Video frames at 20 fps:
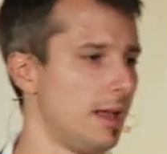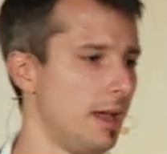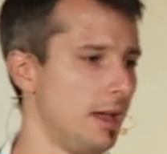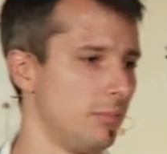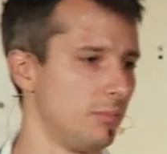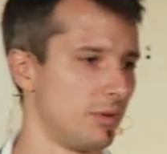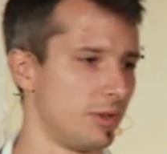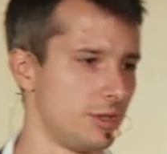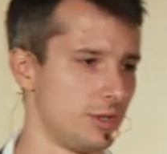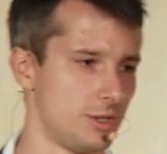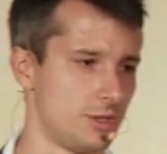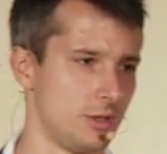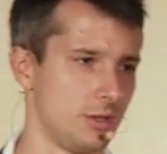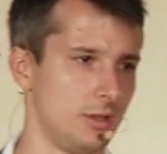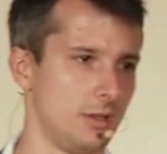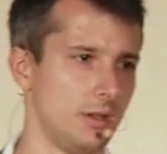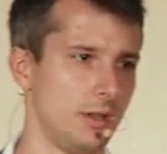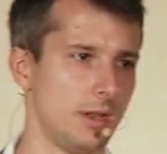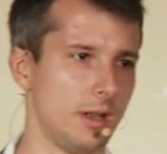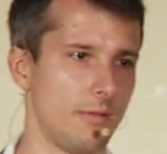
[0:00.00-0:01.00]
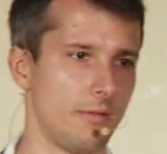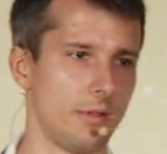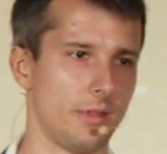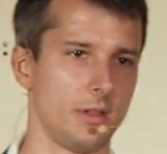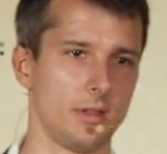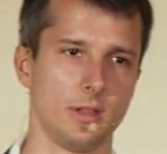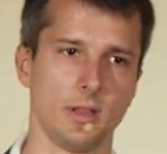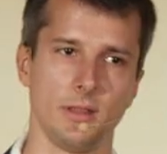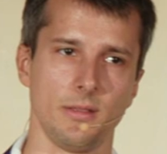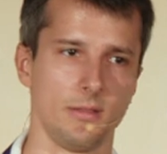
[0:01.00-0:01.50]
and partitioning and
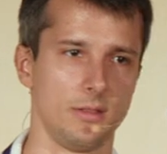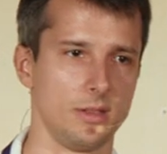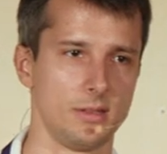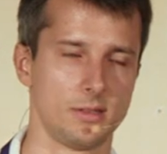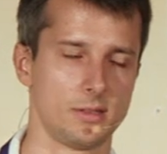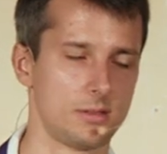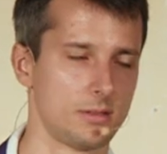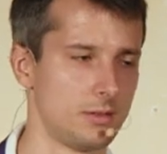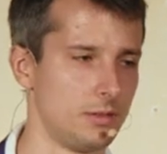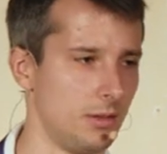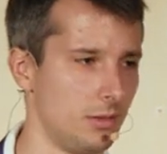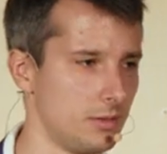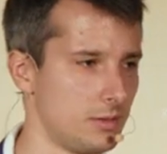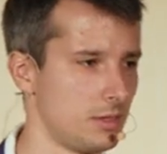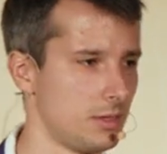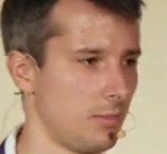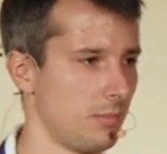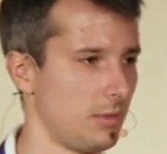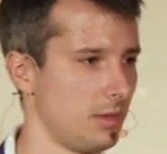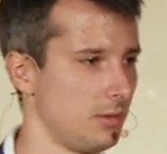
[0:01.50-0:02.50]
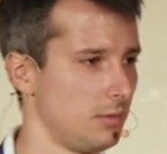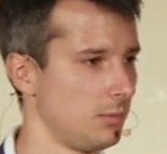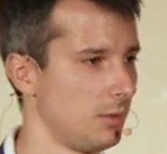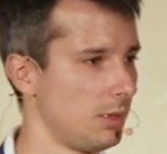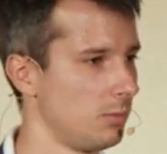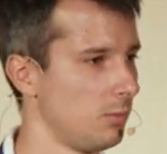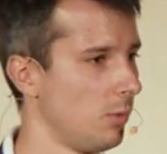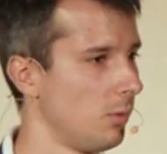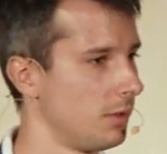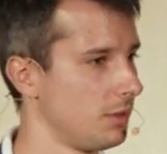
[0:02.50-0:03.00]
everything, and this is not something
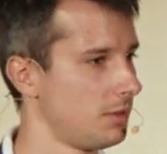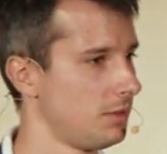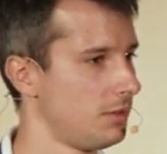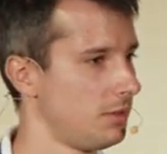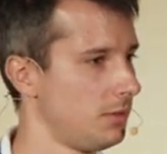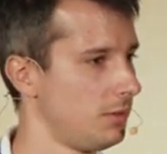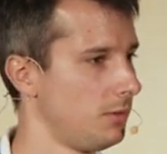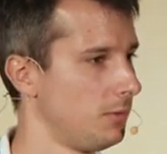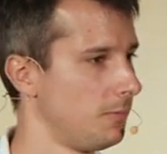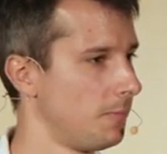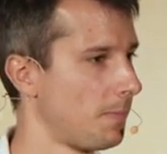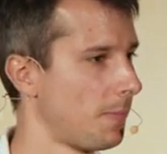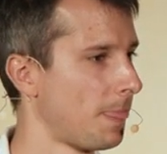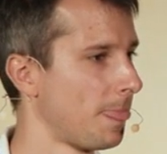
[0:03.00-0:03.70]
that we wanted to do.